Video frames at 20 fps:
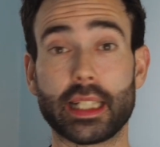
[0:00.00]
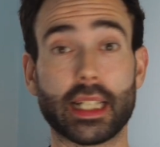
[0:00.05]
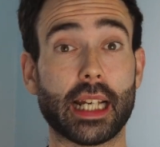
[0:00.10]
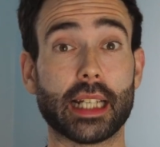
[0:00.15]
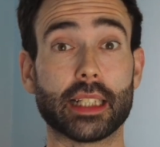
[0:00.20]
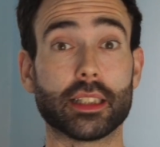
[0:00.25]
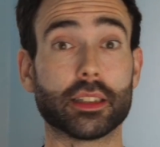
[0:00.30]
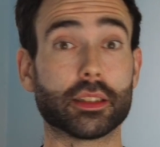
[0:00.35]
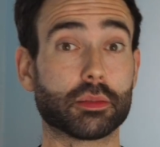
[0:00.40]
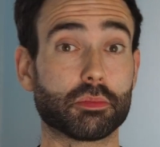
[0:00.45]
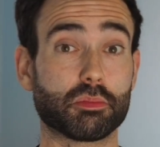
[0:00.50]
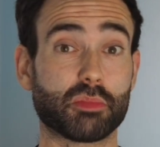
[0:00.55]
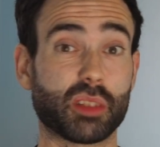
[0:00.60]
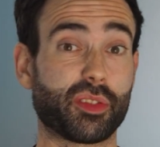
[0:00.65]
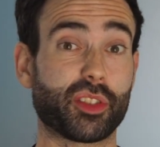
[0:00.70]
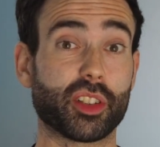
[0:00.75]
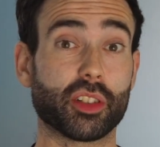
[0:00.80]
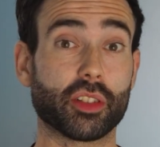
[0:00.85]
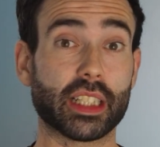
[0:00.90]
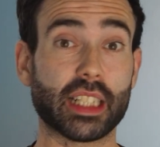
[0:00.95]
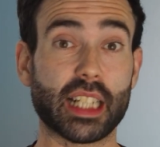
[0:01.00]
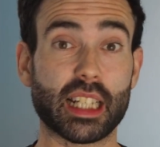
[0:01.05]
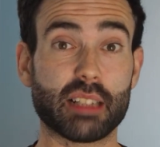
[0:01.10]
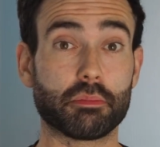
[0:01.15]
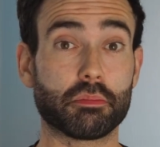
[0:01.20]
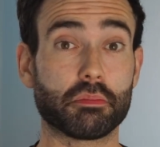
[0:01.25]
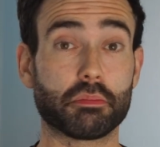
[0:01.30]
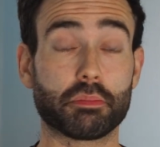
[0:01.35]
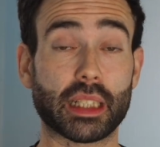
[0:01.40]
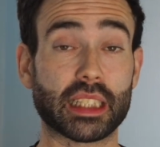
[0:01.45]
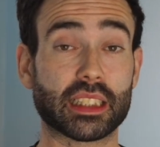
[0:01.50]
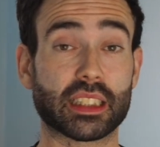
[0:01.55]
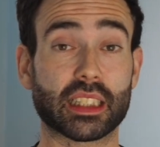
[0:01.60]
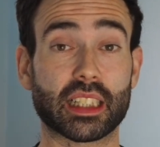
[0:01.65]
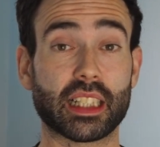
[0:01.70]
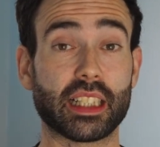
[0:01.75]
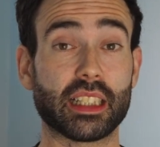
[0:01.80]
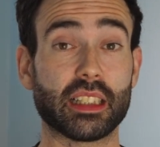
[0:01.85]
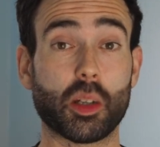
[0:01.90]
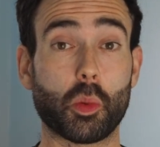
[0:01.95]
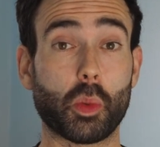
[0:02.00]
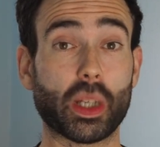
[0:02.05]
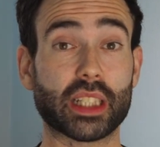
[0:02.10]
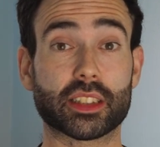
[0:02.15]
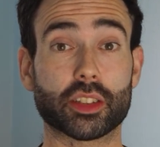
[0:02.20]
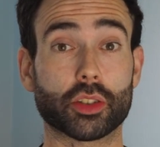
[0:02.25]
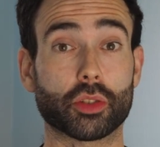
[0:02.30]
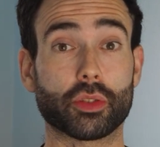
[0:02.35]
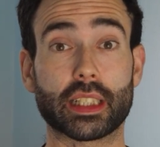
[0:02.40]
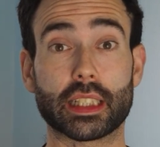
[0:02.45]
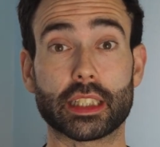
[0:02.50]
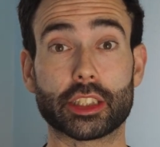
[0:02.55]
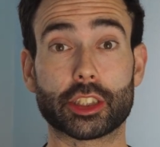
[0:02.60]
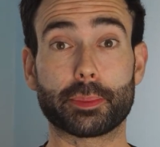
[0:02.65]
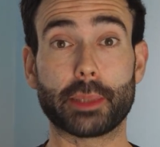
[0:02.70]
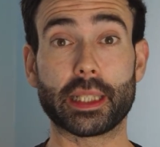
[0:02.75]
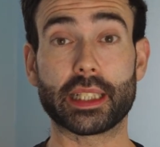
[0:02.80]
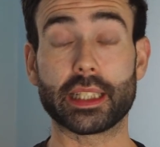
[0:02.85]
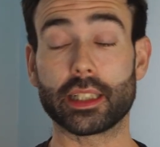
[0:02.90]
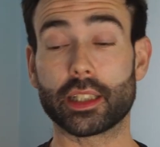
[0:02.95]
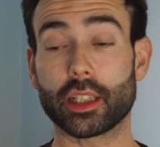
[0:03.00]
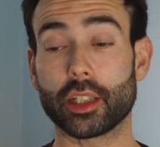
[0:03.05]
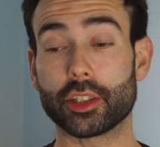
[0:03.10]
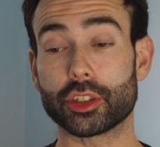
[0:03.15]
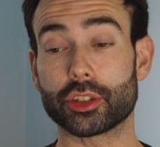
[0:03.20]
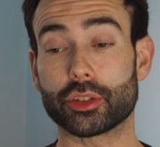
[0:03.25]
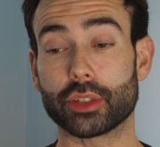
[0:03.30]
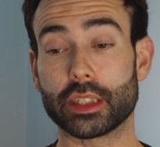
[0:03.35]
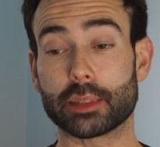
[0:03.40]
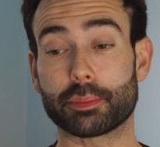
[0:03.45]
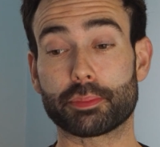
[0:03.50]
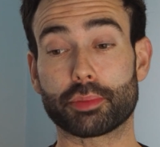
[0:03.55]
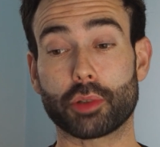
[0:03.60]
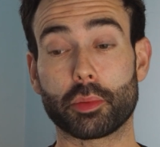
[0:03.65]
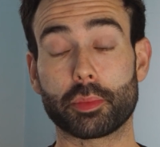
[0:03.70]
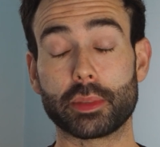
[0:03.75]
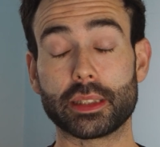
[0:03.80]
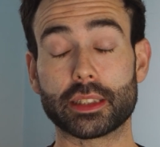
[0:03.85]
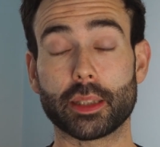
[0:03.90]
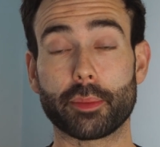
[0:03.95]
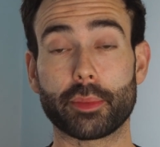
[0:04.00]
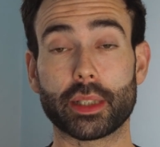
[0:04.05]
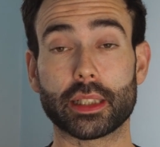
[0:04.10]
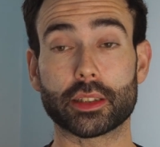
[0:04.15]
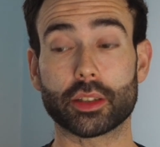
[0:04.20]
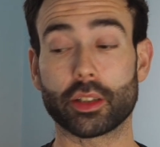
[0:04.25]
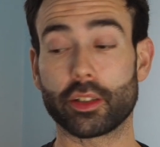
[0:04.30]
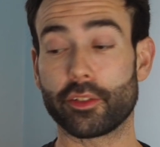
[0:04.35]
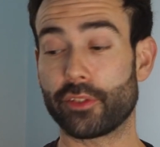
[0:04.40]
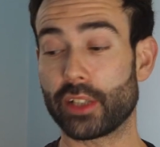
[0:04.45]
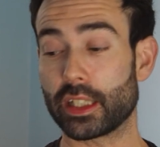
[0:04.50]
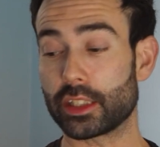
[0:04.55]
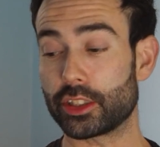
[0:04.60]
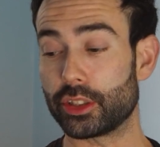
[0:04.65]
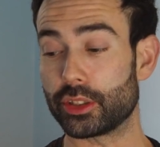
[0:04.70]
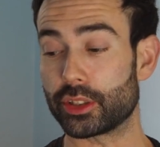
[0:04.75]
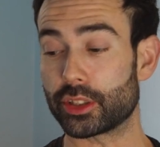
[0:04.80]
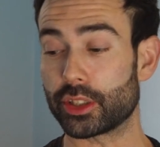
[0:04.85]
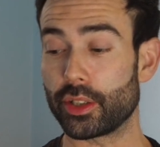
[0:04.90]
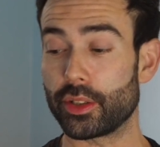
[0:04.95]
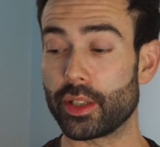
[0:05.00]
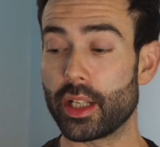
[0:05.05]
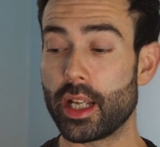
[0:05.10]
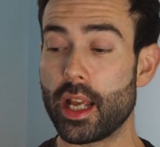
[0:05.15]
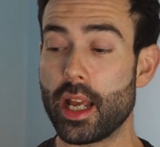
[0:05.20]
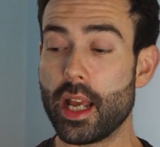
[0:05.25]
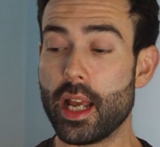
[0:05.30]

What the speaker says: And if you're in basically a Western or English speaking country, it's probably something that's going to affect you soon.